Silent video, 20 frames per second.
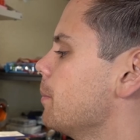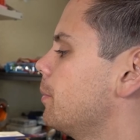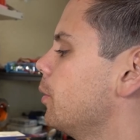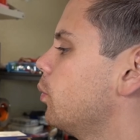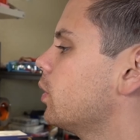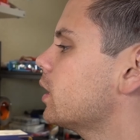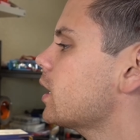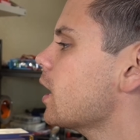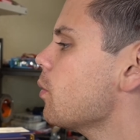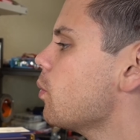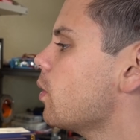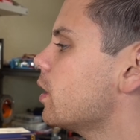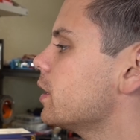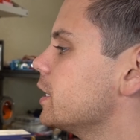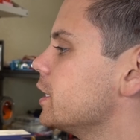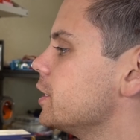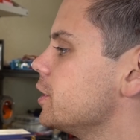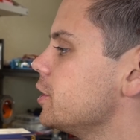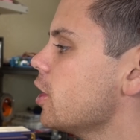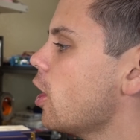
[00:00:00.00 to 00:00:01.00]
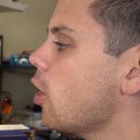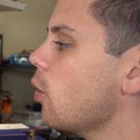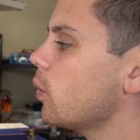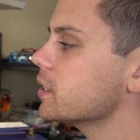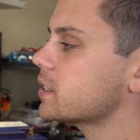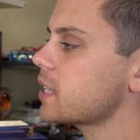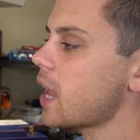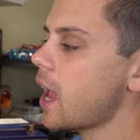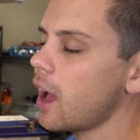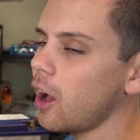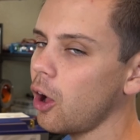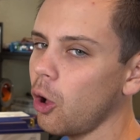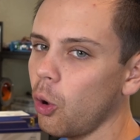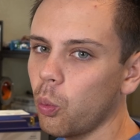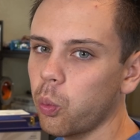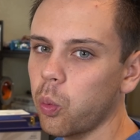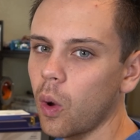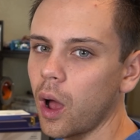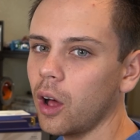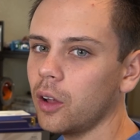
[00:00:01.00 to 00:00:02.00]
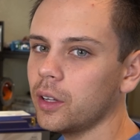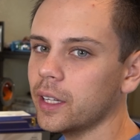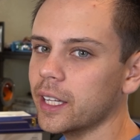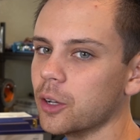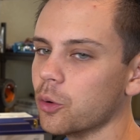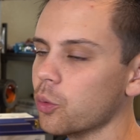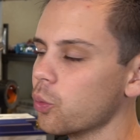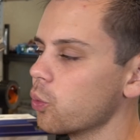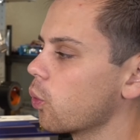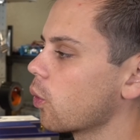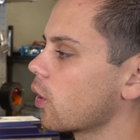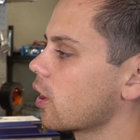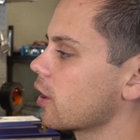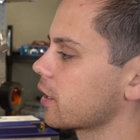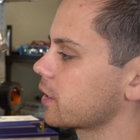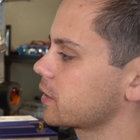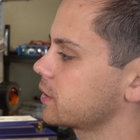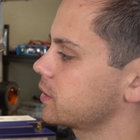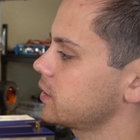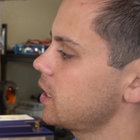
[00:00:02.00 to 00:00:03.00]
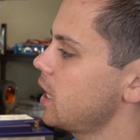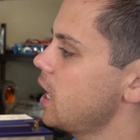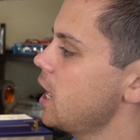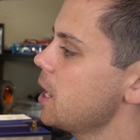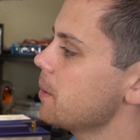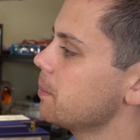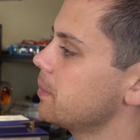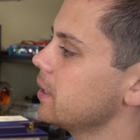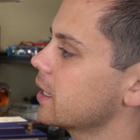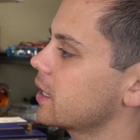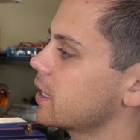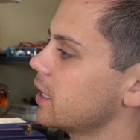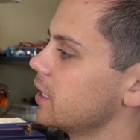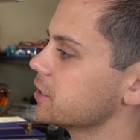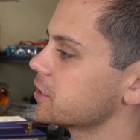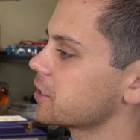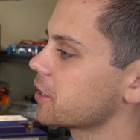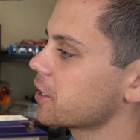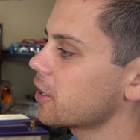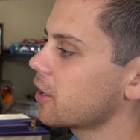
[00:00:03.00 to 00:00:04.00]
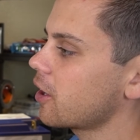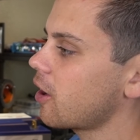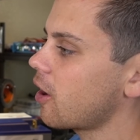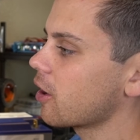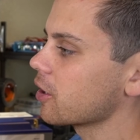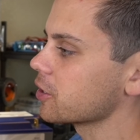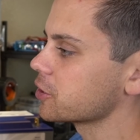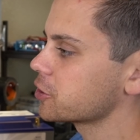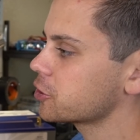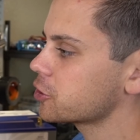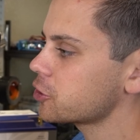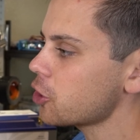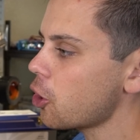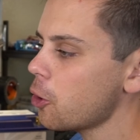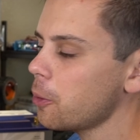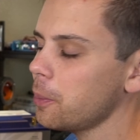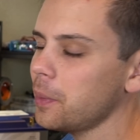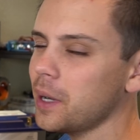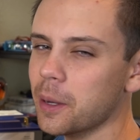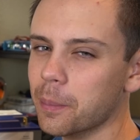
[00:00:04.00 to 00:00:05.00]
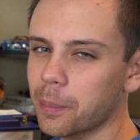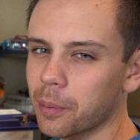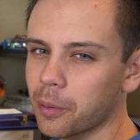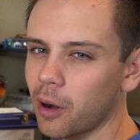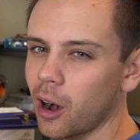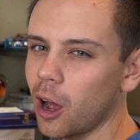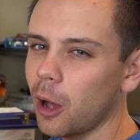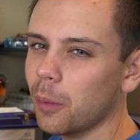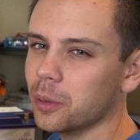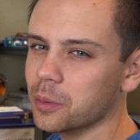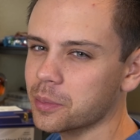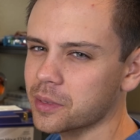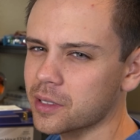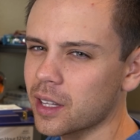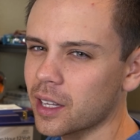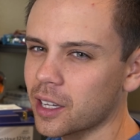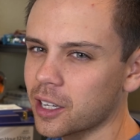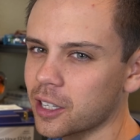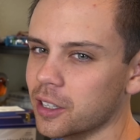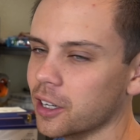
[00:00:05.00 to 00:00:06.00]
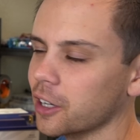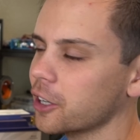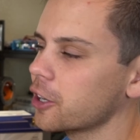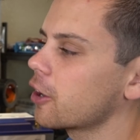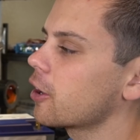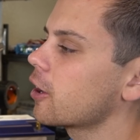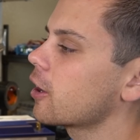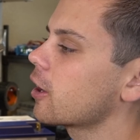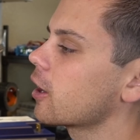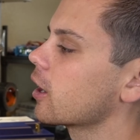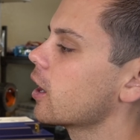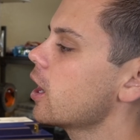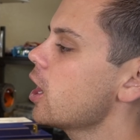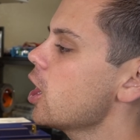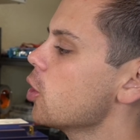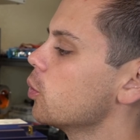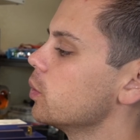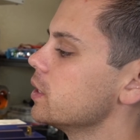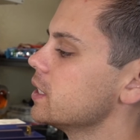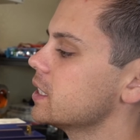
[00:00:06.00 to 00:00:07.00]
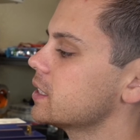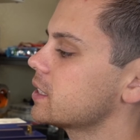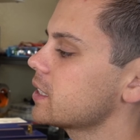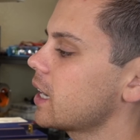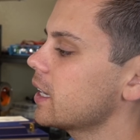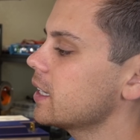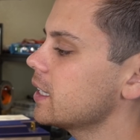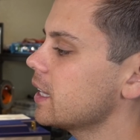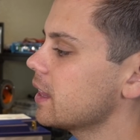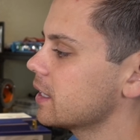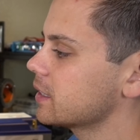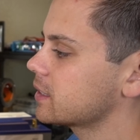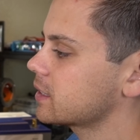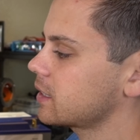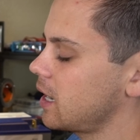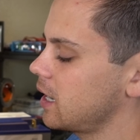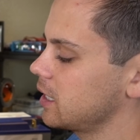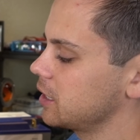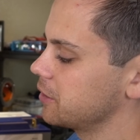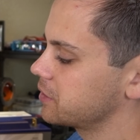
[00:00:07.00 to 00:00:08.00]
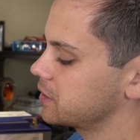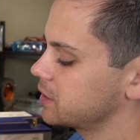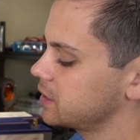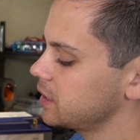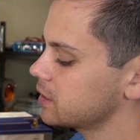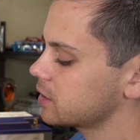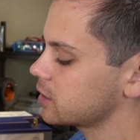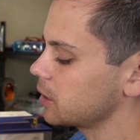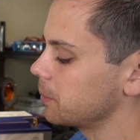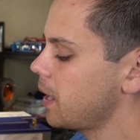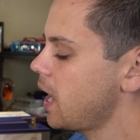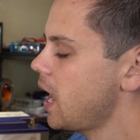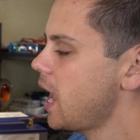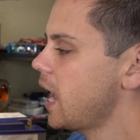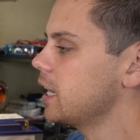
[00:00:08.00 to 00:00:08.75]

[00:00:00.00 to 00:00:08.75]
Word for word: But what I want to know is how well it works, because there are so many problems that could occur when designing this kind of system.